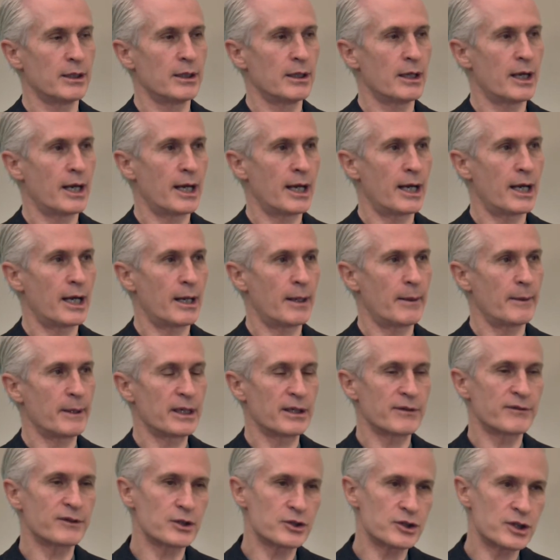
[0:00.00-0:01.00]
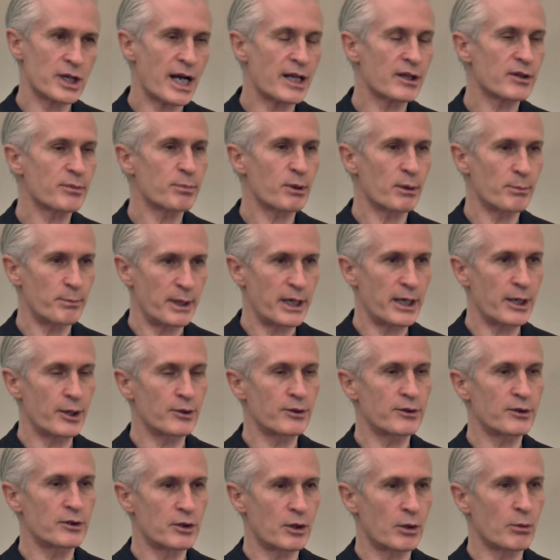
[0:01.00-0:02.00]
And if the child's
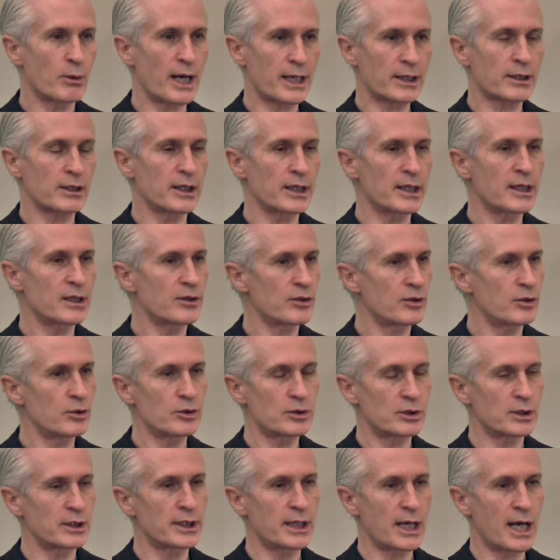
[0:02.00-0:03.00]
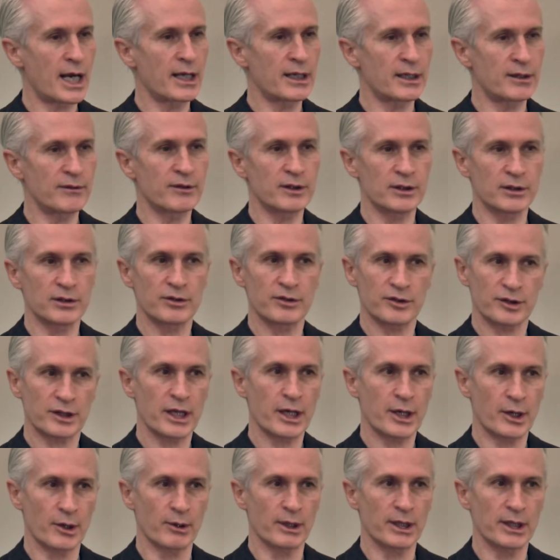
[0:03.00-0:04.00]
prepared correctly, it's usually not even
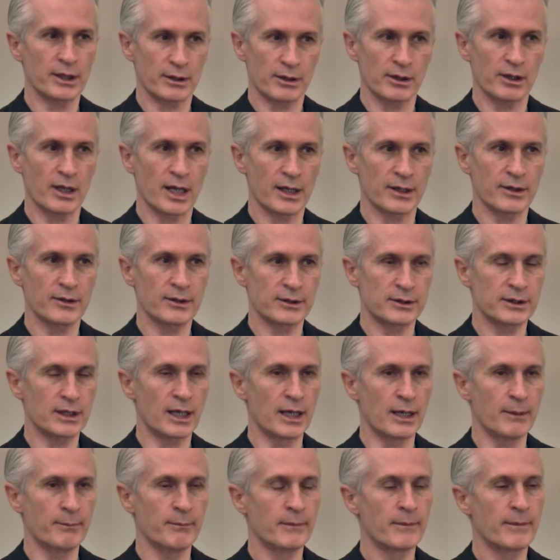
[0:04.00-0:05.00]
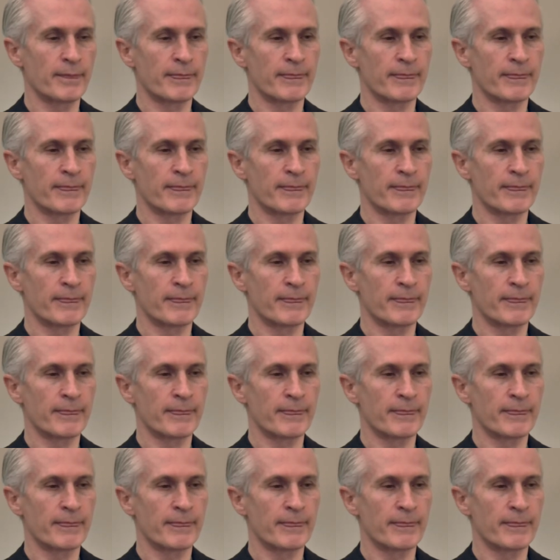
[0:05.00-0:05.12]
scary a lot of the time.